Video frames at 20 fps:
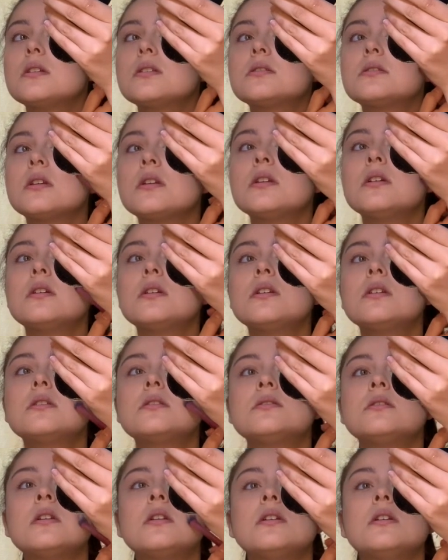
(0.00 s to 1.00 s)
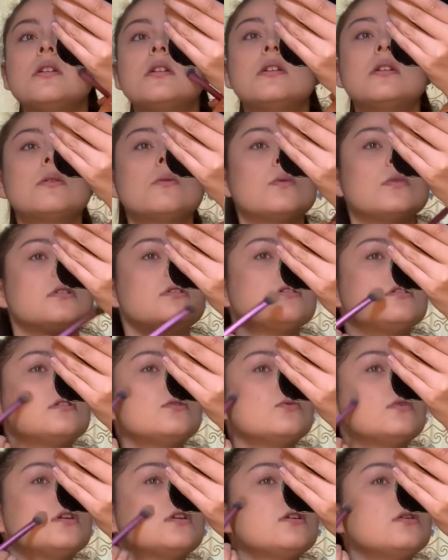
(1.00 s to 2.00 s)
shading, shading. What
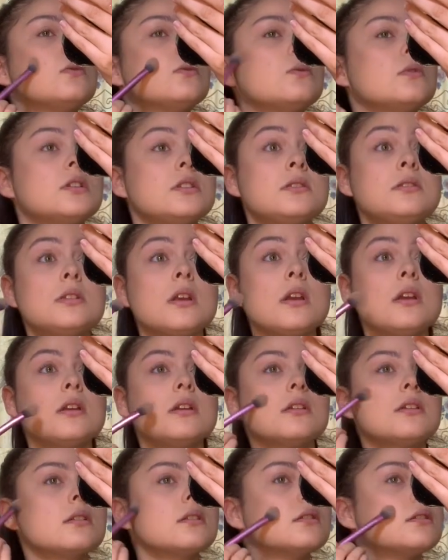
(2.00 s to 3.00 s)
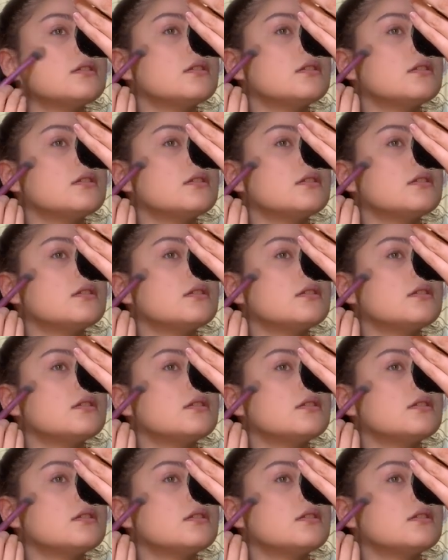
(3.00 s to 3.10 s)
do we do? Shade.